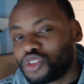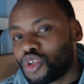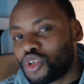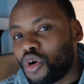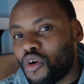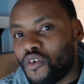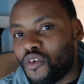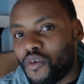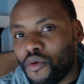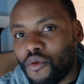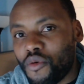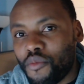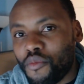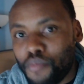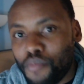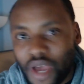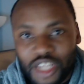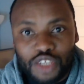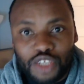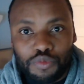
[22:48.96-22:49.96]
But I've
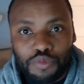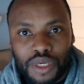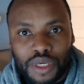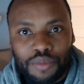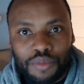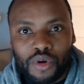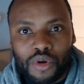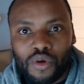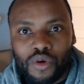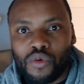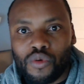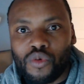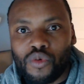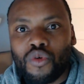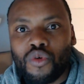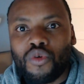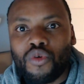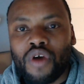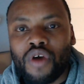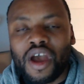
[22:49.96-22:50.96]
also met
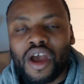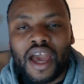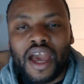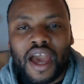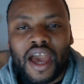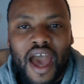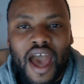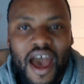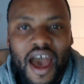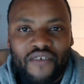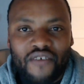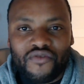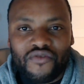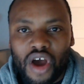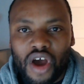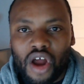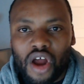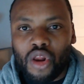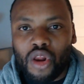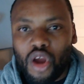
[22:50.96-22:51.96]
people who
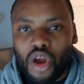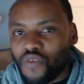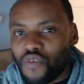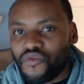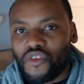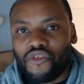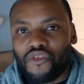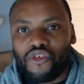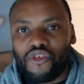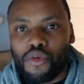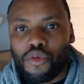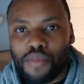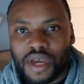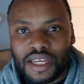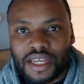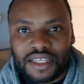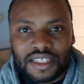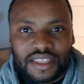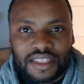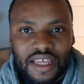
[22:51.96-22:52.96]
have a lot of
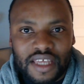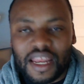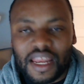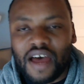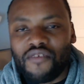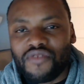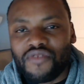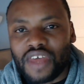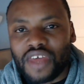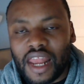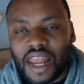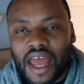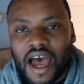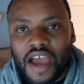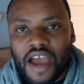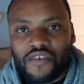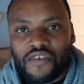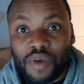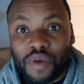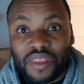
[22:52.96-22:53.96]
fulfillment. They love
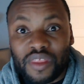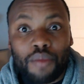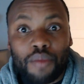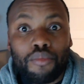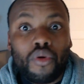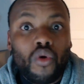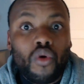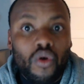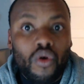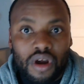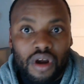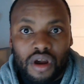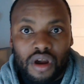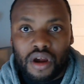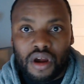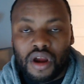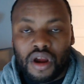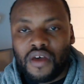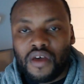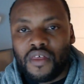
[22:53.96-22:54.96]
their life, but they're
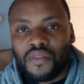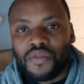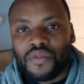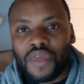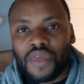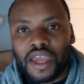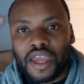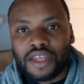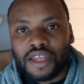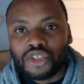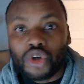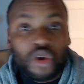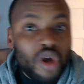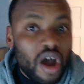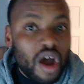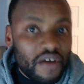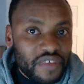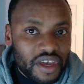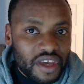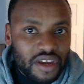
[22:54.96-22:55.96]
poor.
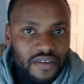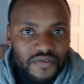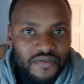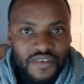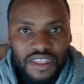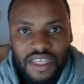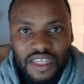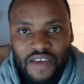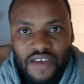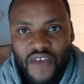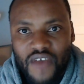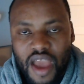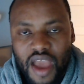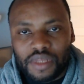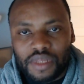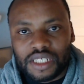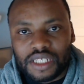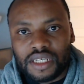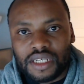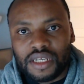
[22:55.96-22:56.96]
They don't know how they're going to feed
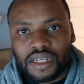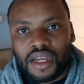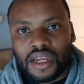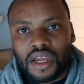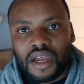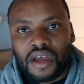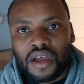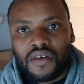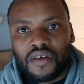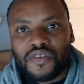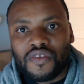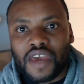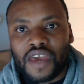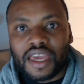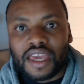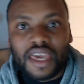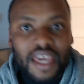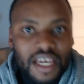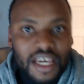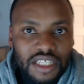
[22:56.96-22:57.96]
their family.
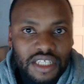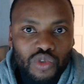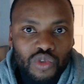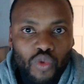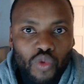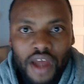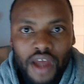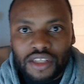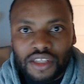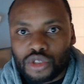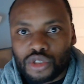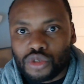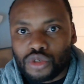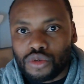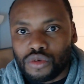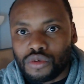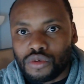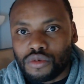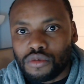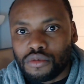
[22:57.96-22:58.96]
Their kids
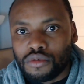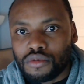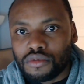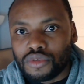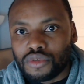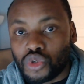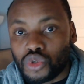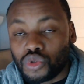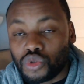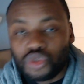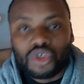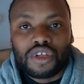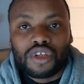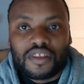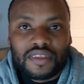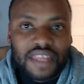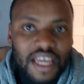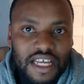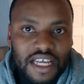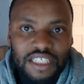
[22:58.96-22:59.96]
want to
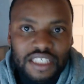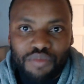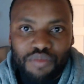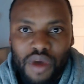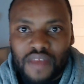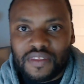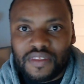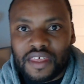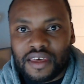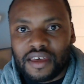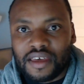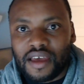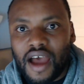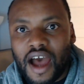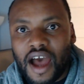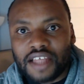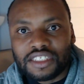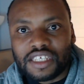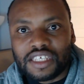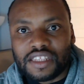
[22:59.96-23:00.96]
do certain things, but
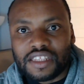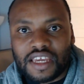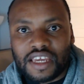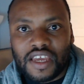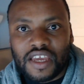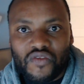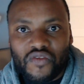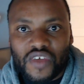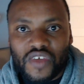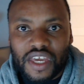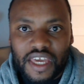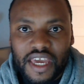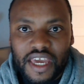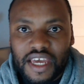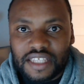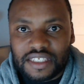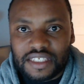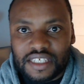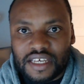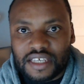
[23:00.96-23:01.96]
the answer they
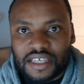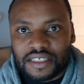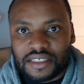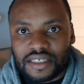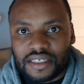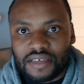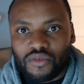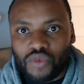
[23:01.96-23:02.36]
give the kids